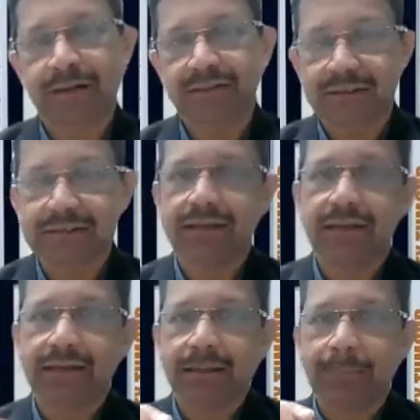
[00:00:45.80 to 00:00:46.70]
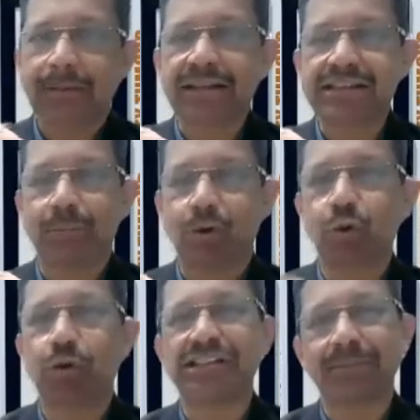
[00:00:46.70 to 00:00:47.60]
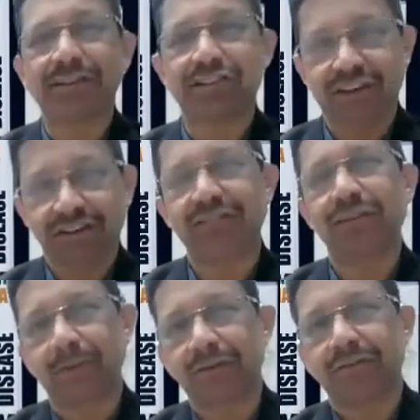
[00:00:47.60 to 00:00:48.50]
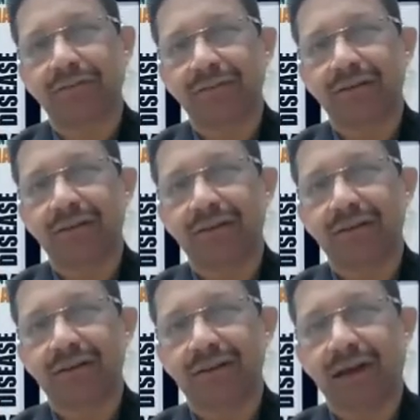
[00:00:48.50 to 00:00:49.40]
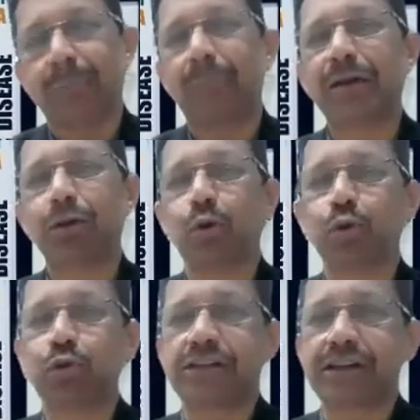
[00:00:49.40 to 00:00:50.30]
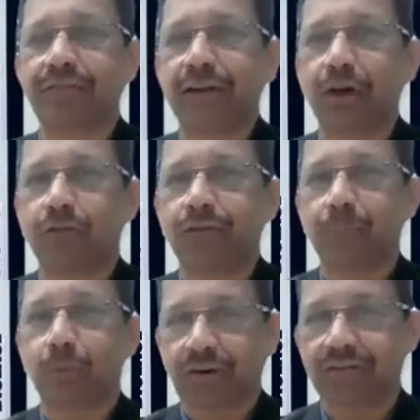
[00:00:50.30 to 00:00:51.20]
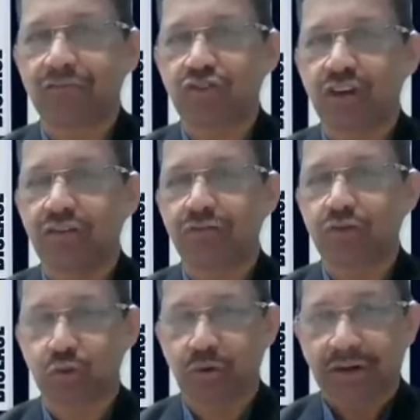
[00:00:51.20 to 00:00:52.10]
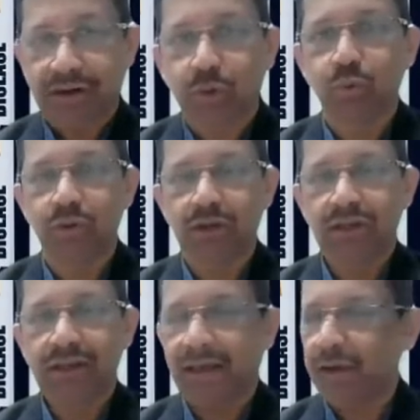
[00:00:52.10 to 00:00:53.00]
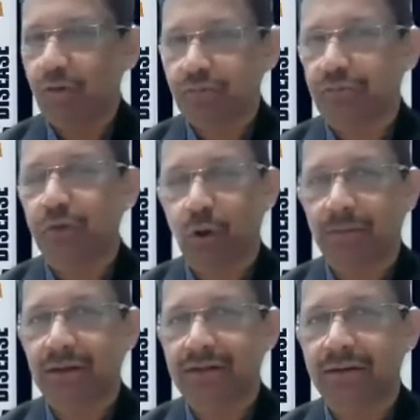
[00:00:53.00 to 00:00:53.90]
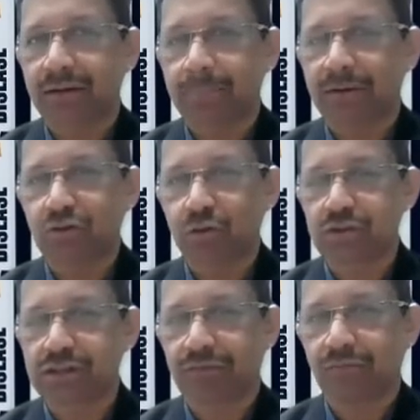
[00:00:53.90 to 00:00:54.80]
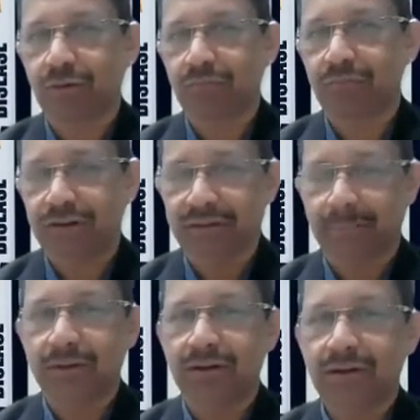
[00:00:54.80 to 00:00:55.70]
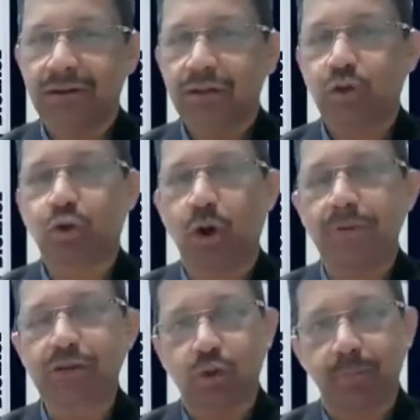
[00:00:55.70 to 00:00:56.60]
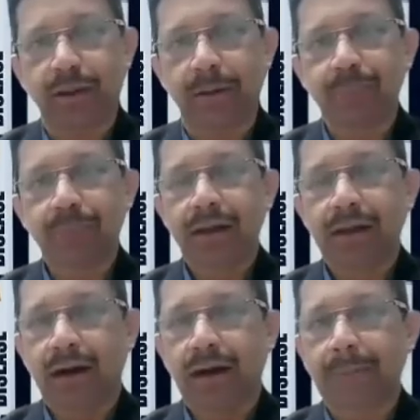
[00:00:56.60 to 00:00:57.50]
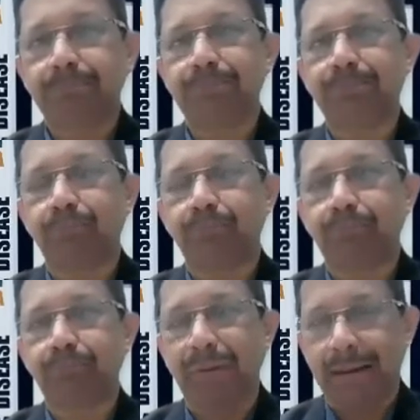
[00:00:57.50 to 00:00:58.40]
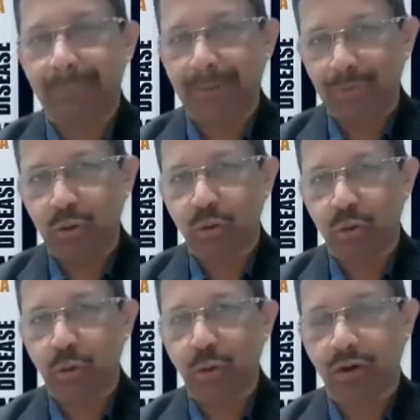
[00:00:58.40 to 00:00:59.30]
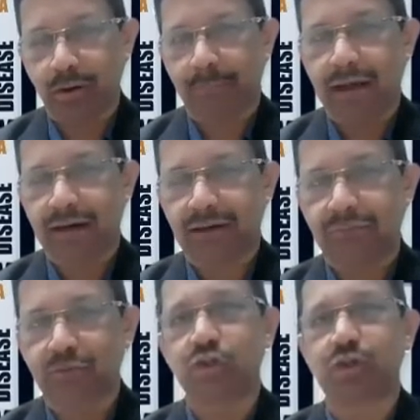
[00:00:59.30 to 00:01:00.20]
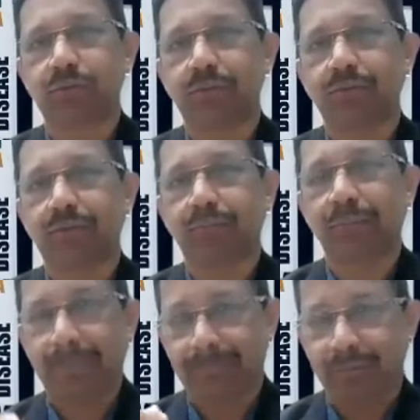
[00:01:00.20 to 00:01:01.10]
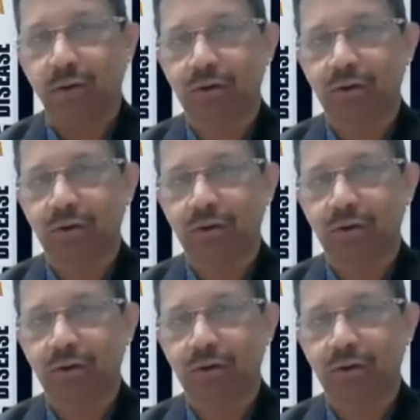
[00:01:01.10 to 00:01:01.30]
this brings about noticeable changes in the penis. And men go through the suffering of a progressive change, which could lead to any of the phenomena that a patient could suffer from. For example, the commonest could be a palpable nodule or a plaque, which is palpable